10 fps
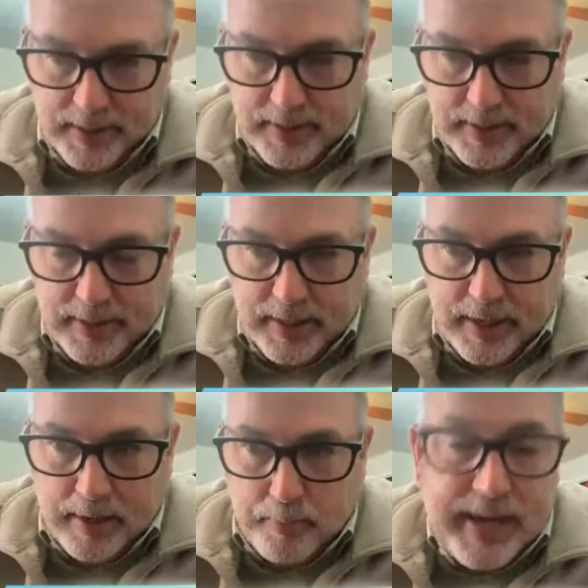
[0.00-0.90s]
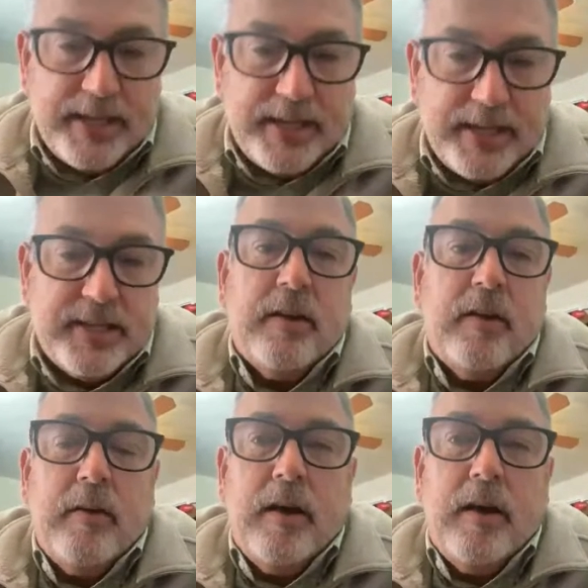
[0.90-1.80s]
fiction book uh,
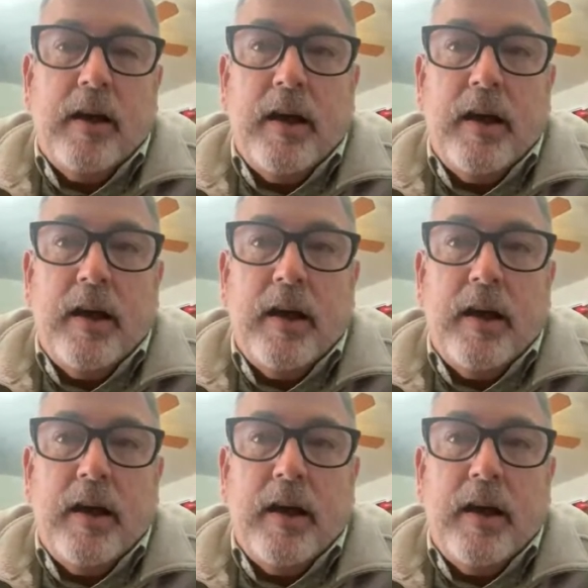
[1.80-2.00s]
based